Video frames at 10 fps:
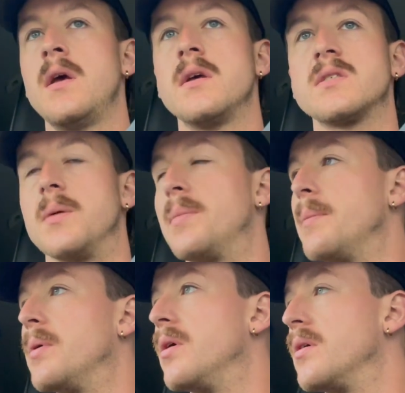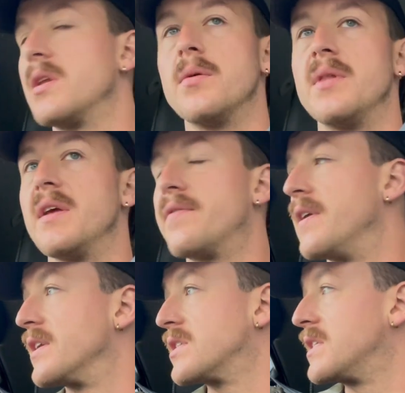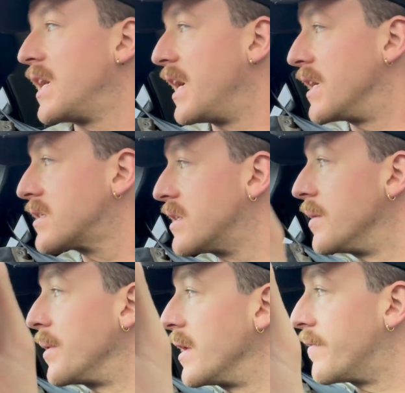Some people, when they'd finish the test, they'd be